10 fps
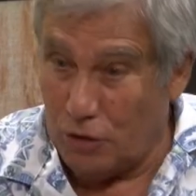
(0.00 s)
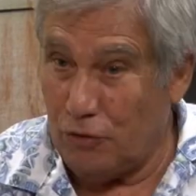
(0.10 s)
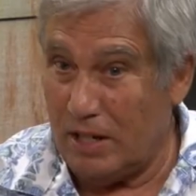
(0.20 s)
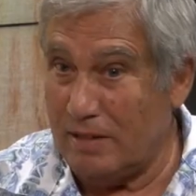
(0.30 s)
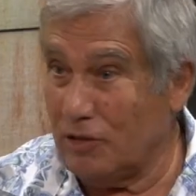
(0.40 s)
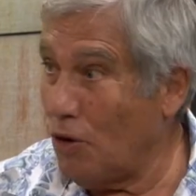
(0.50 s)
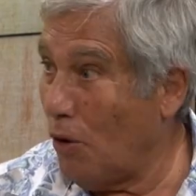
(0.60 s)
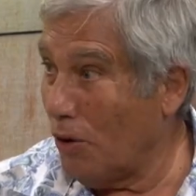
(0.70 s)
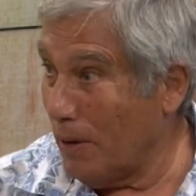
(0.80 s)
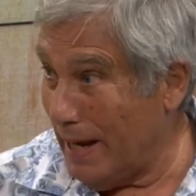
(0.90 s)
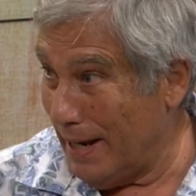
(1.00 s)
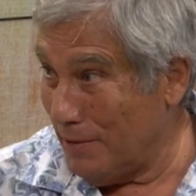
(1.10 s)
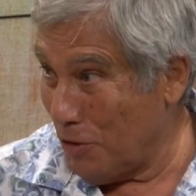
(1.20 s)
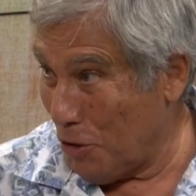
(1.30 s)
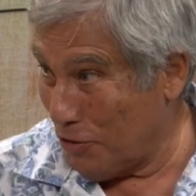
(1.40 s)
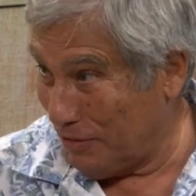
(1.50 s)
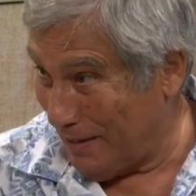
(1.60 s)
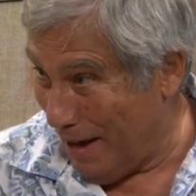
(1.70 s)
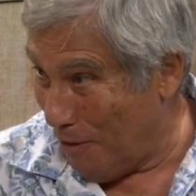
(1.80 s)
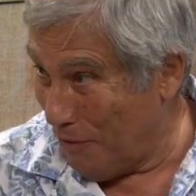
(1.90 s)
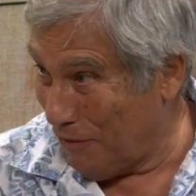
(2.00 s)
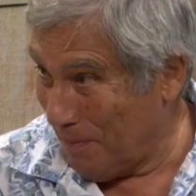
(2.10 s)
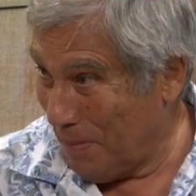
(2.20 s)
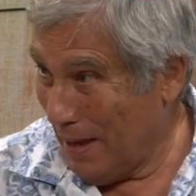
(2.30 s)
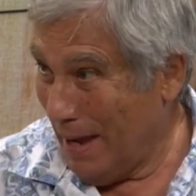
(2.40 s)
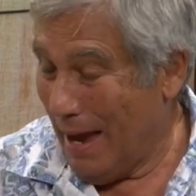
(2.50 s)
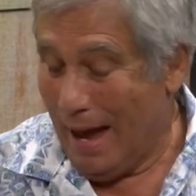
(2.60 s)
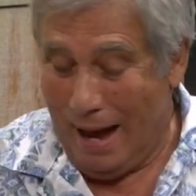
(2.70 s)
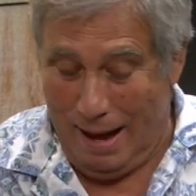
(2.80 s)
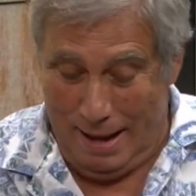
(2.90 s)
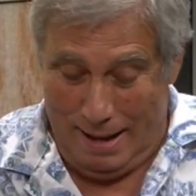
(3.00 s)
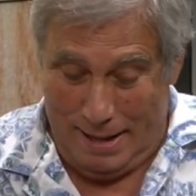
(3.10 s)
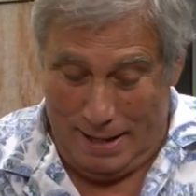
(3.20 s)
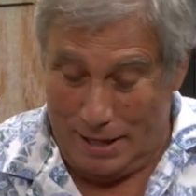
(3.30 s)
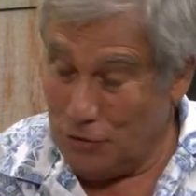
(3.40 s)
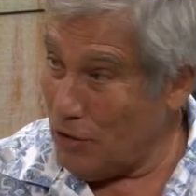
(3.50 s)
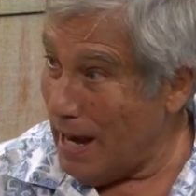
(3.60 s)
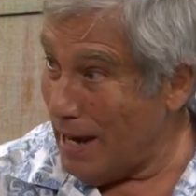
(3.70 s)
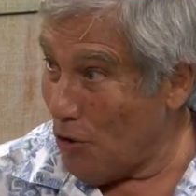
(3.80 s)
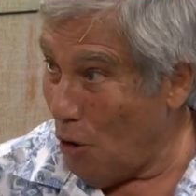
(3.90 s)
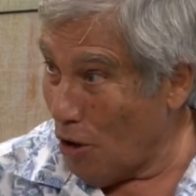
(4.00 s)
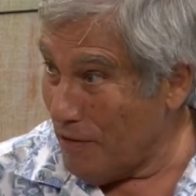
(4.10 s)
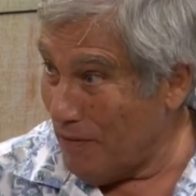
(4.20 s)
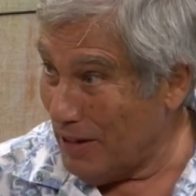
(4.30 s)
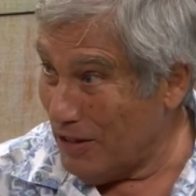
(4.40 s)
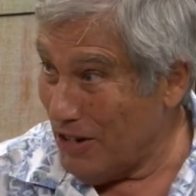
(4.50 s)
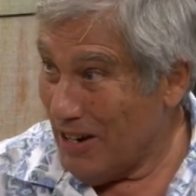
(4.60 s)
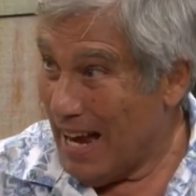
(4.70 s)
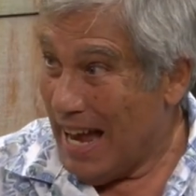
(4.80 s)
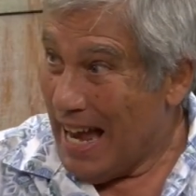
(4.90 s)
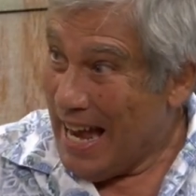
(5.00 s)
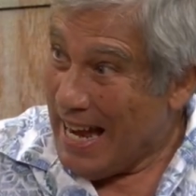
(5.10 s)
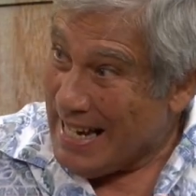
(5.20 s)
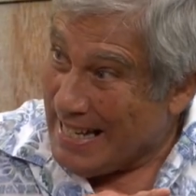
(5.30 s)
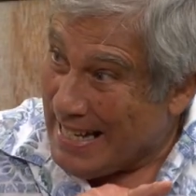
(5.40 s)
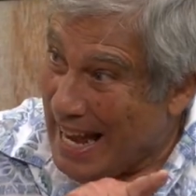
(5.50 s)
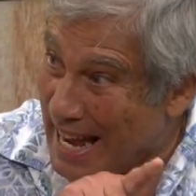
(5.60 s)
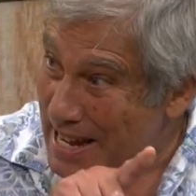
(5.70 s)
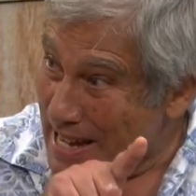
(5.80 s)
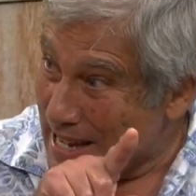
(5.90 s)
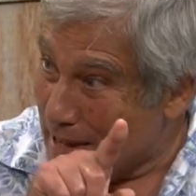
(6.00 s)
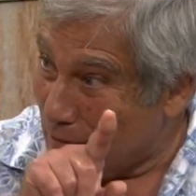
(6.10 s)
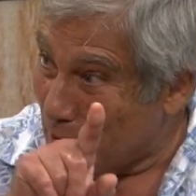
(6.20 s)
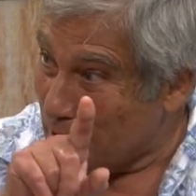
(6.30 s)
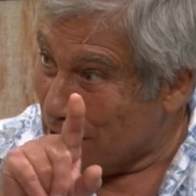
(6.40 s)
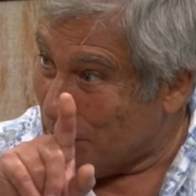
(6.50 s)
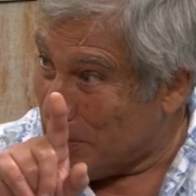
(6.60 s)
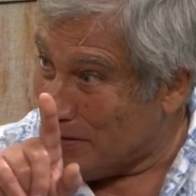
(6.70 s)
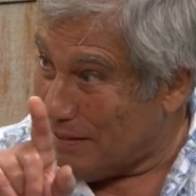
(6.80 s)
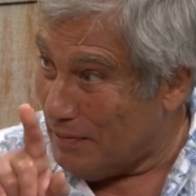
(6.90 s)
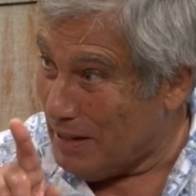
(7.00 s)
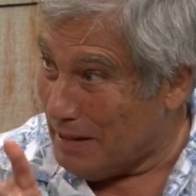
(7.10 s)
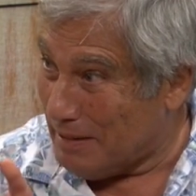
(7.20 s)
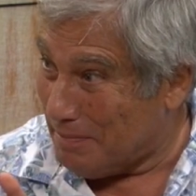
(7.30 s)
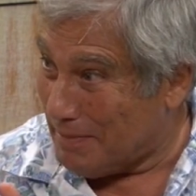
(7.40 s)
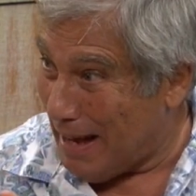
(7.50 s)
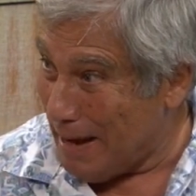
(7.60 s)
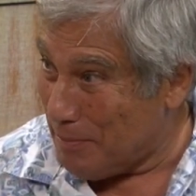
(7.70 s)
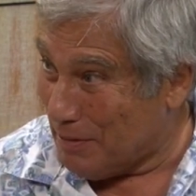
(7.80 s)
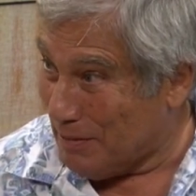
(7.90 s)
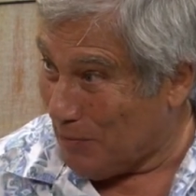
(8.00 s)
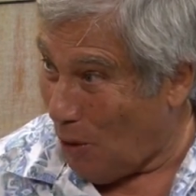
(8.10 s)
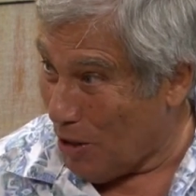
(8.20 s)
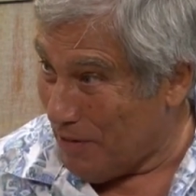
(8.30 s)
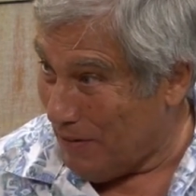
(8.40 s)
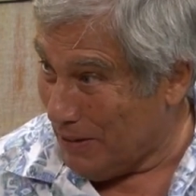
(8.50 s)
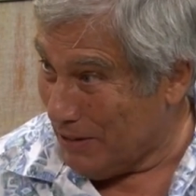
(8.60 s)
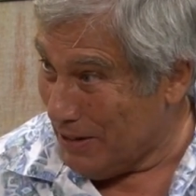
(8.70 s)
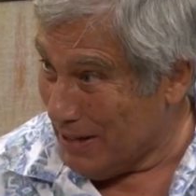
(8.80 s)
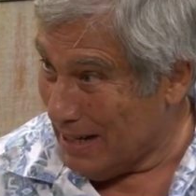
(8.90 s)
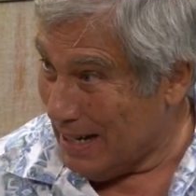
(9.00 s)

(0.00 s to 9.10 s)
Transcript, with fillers: She is an RN herself. Uh, she had heart failure, 10 different specific types of heart failure?